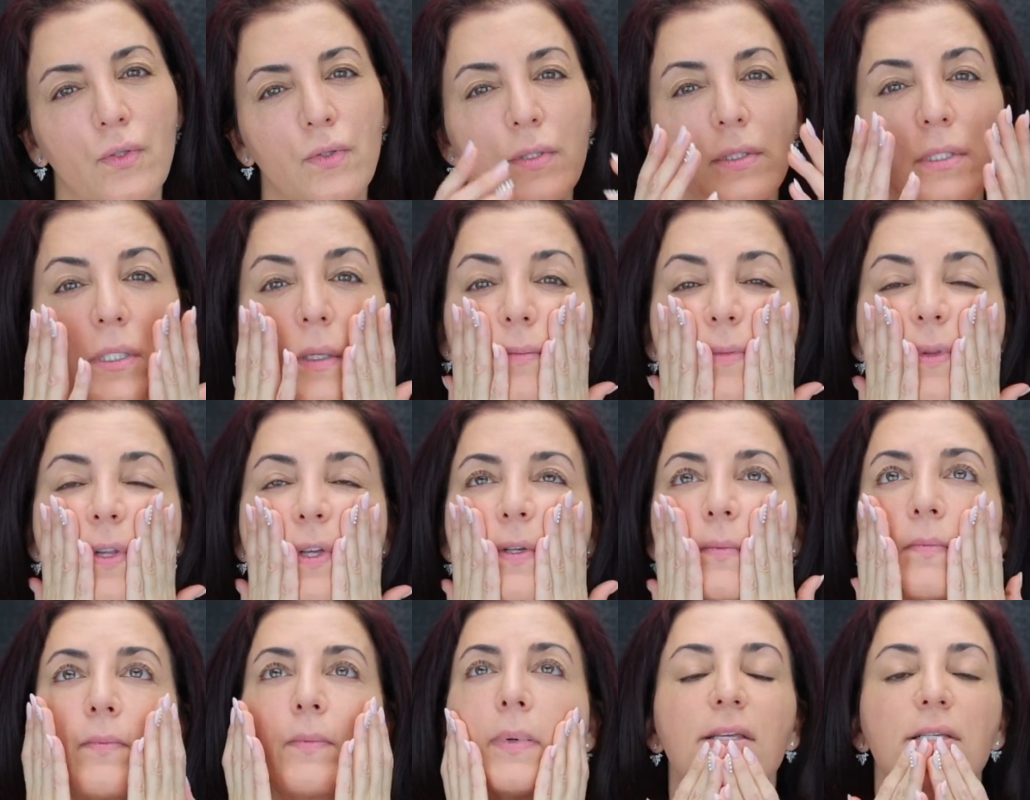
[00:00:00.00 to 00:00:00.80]
do
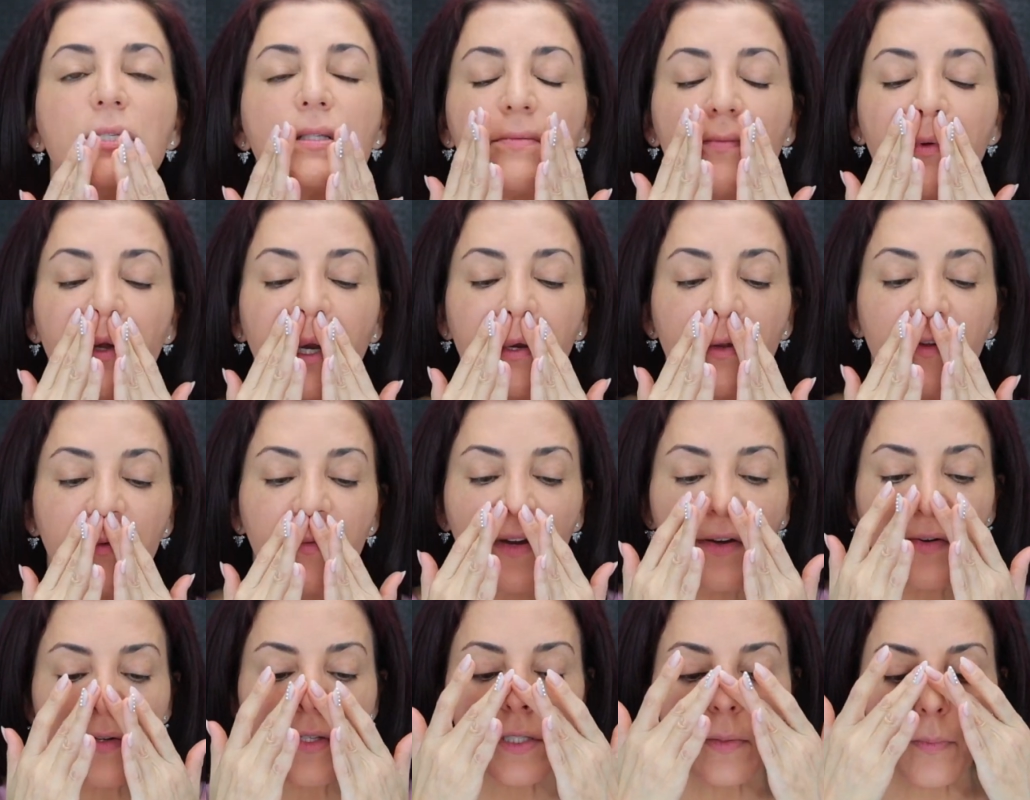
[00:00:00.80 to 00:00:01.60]
something. He's very,
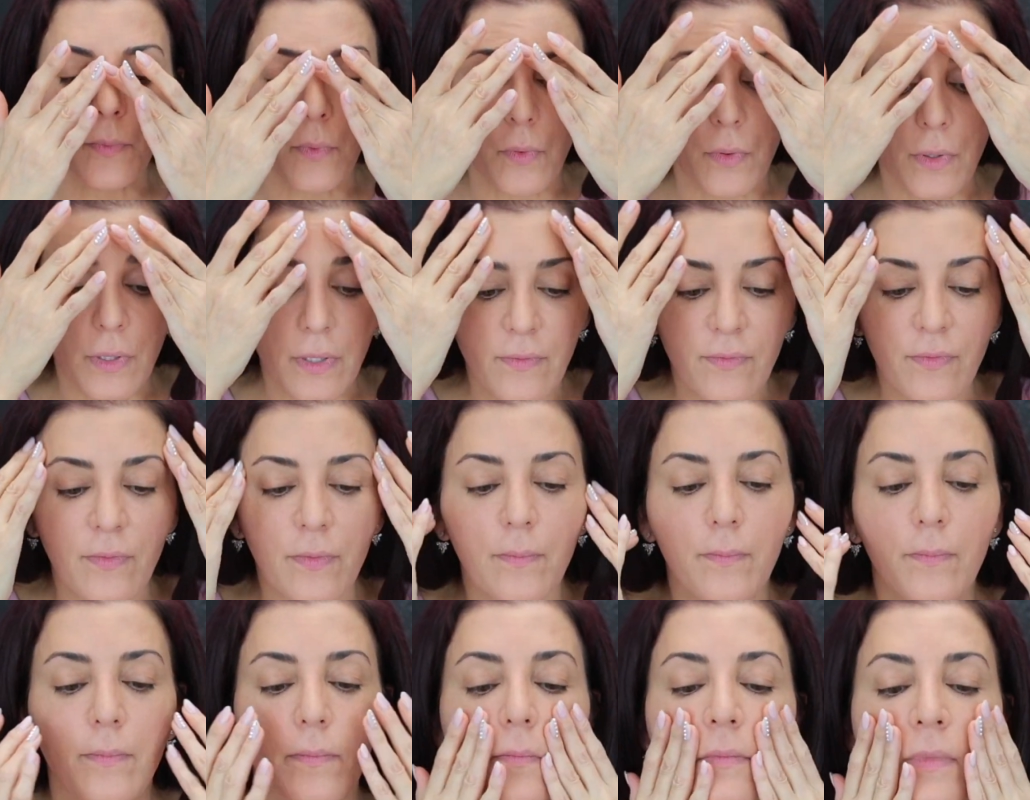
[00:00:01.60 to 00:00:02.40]
very supportive.
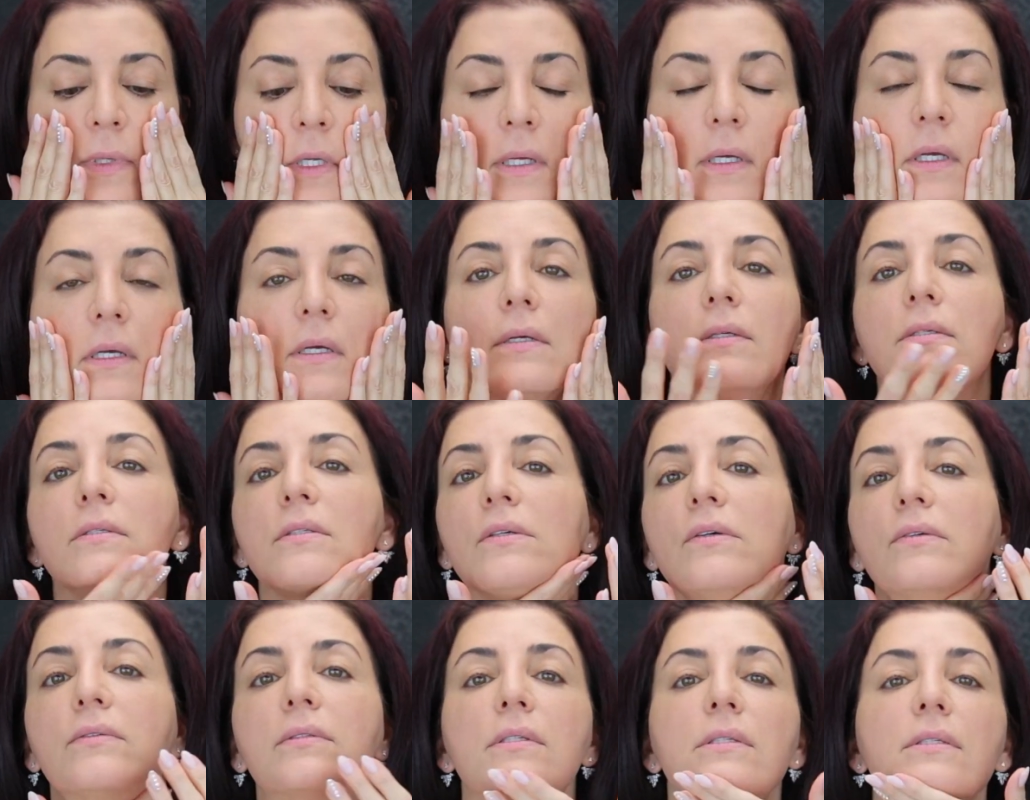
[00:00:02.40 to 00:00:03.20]

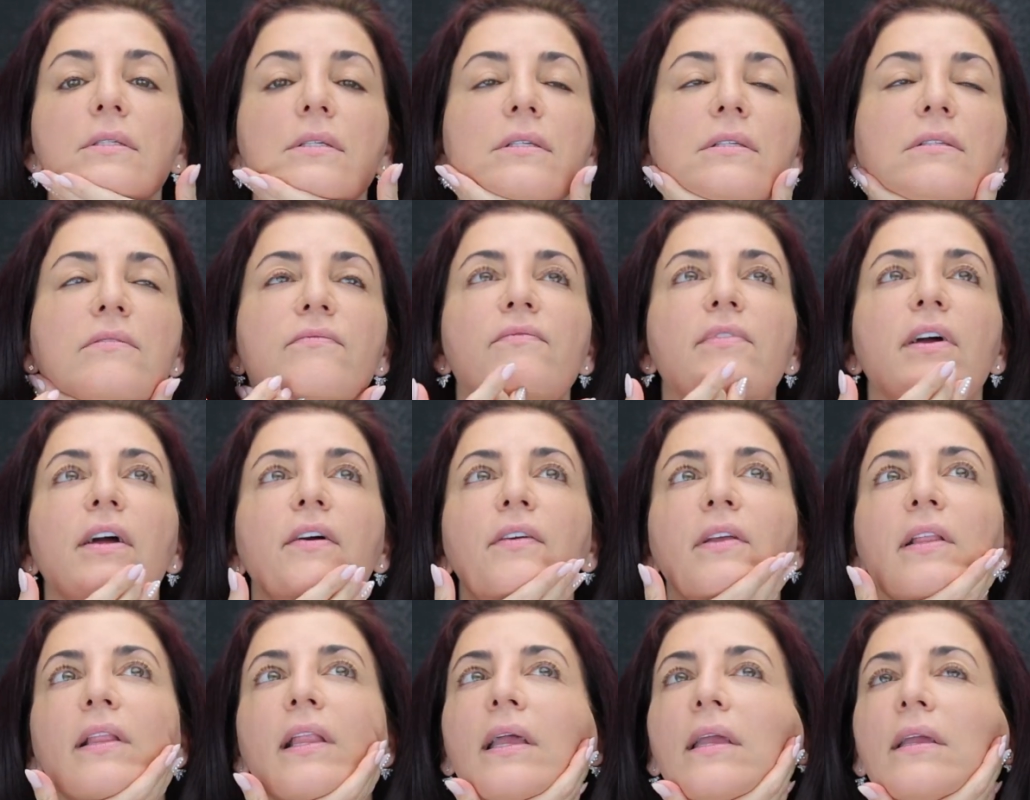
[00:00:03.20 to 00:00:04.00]
So this is
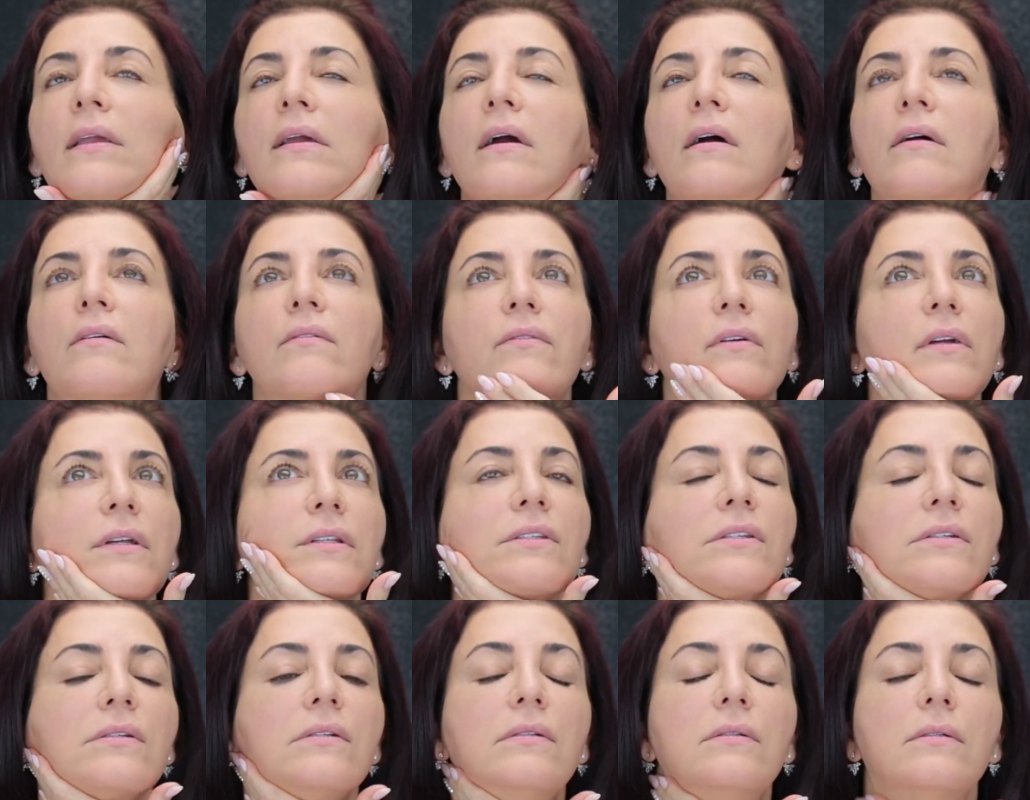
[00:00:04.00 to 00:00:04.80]
very light
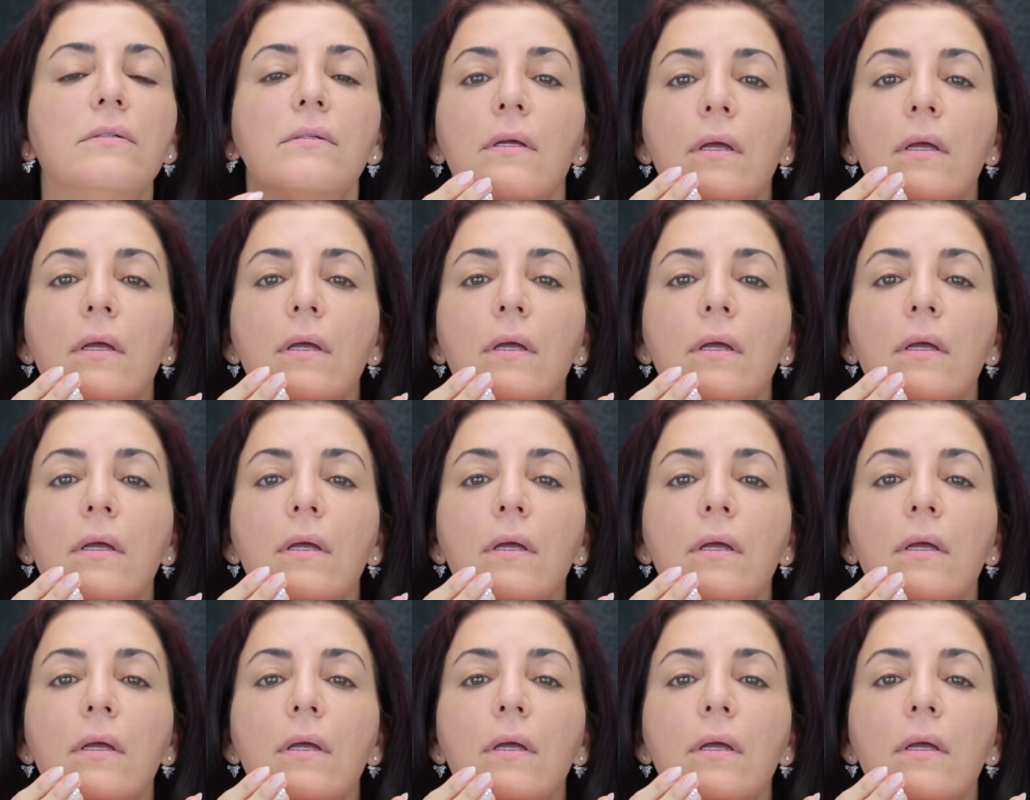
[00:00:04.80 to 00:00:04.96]
coverage.